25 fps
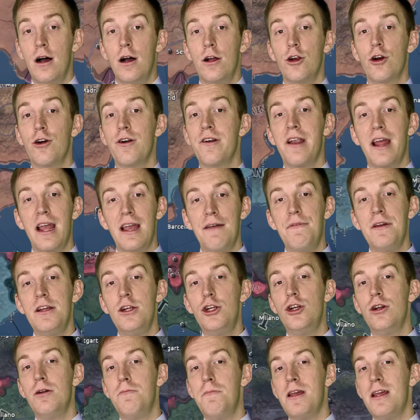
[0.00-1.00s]
your navy
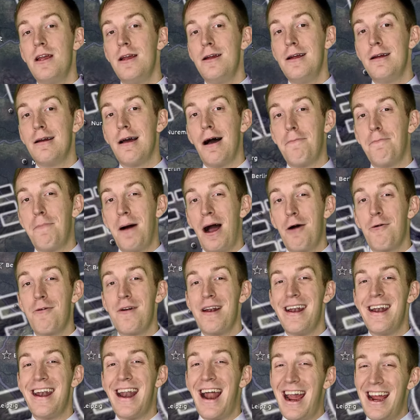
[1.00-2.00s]
should be
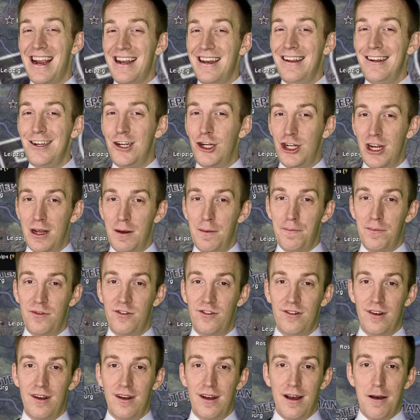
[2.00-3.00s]
about 90
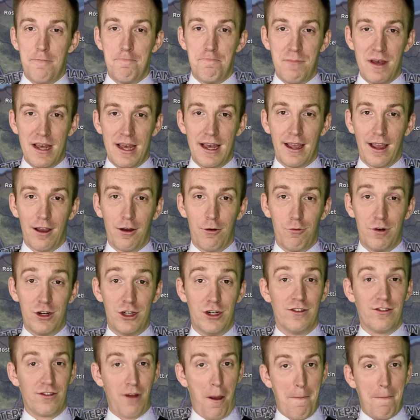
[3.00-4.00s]
ships big,
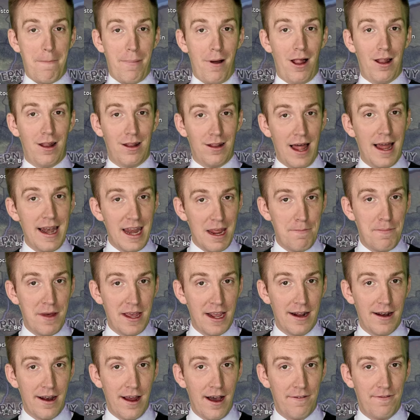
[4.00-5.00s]
which is plenty
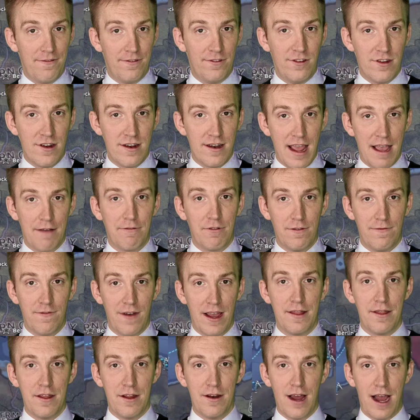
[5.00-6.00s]
big enough to naval
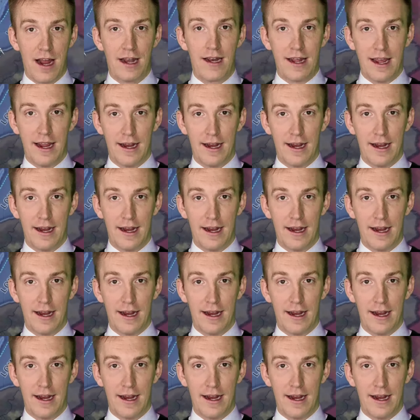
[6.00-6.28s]
invade the United